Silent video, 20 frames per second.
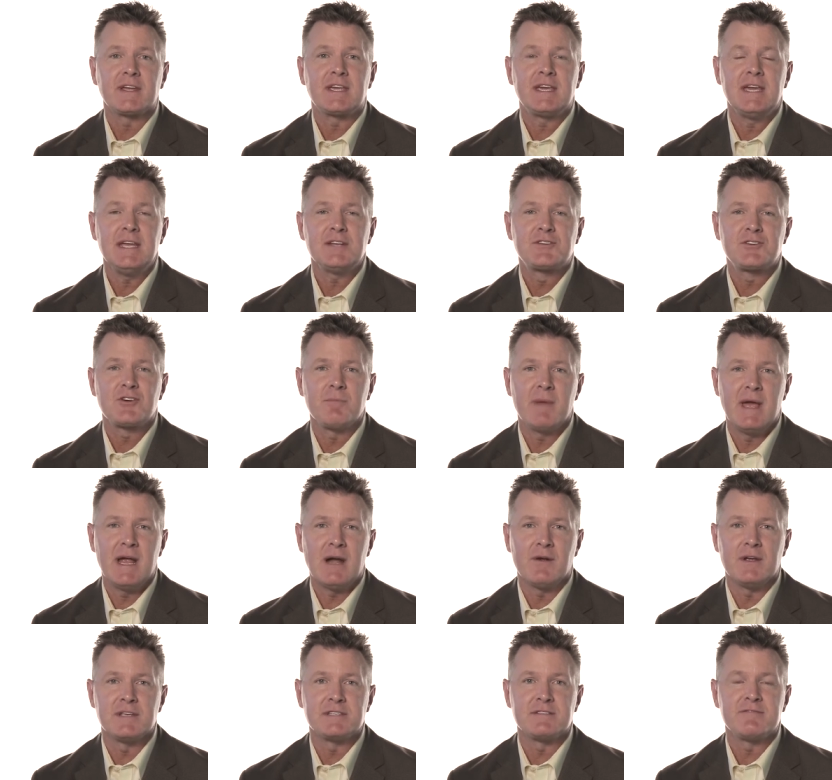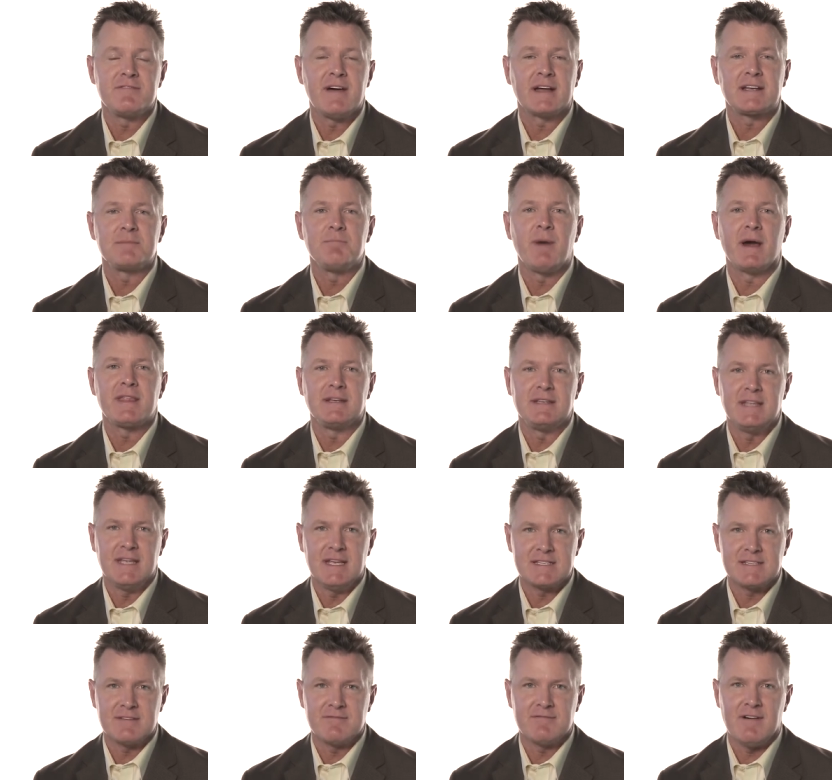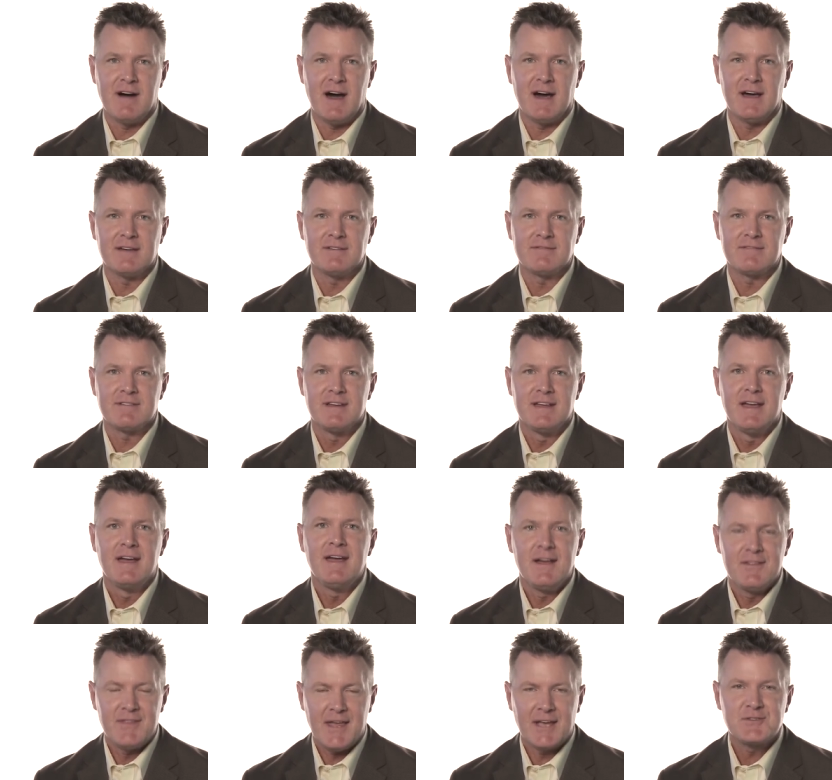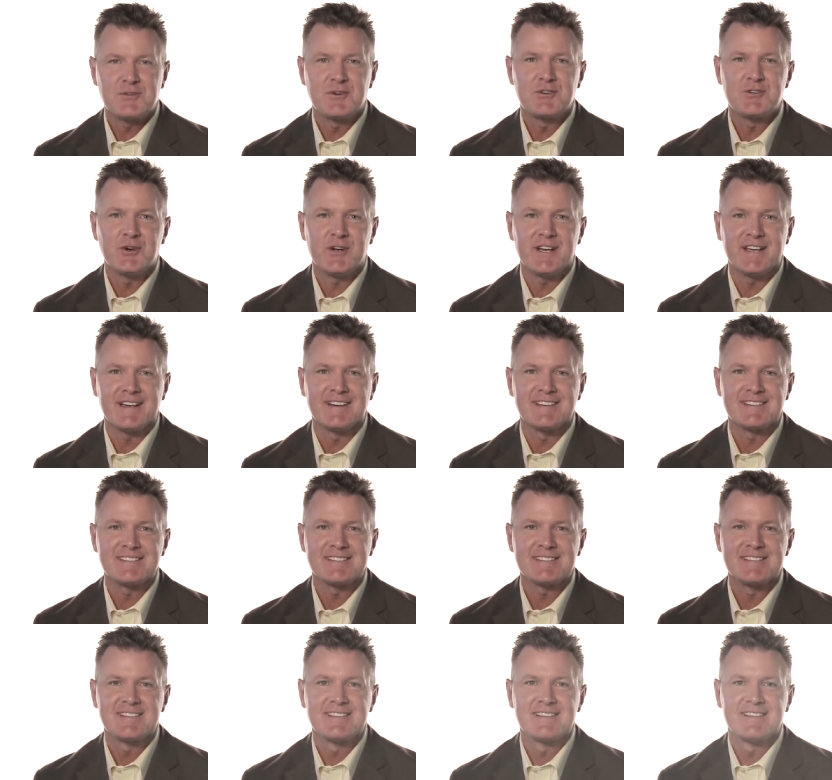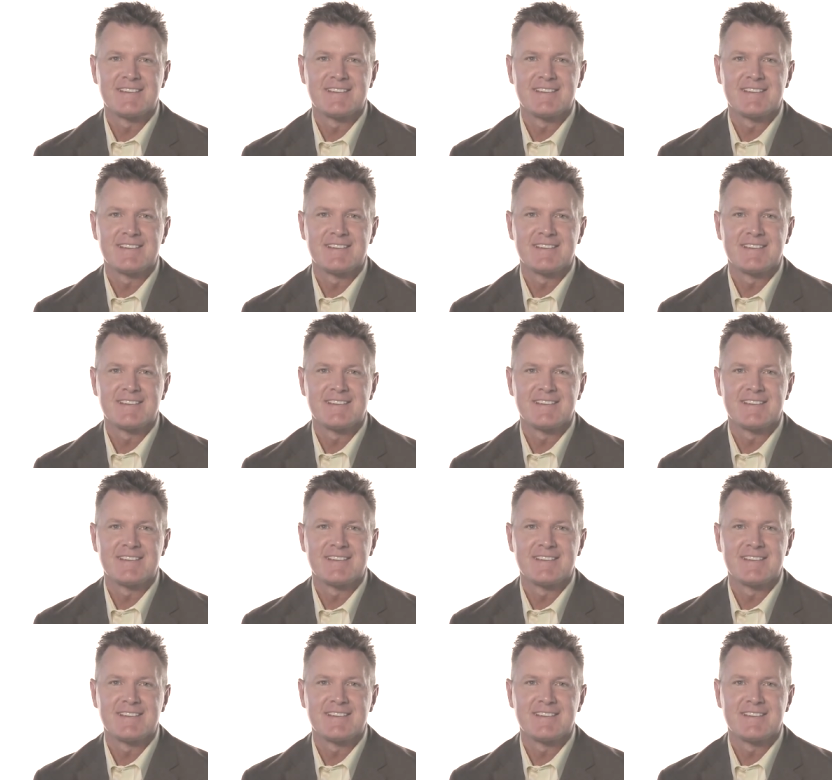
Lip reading: the key term areas affected by the DSM-5. Thanks for joining us.